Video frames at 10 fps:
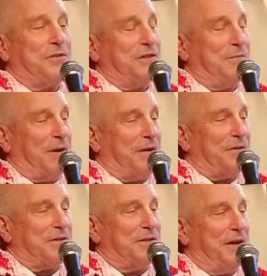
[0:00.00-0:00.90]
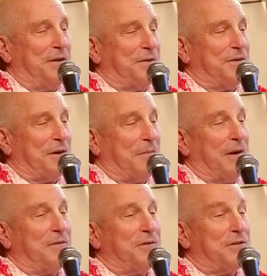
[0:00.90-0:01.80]
she brought Krishna under his arm.
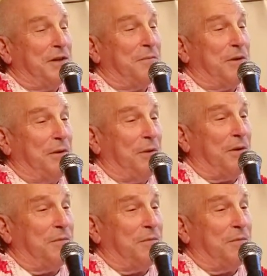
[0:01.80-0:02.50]
Now Krishna, we know, he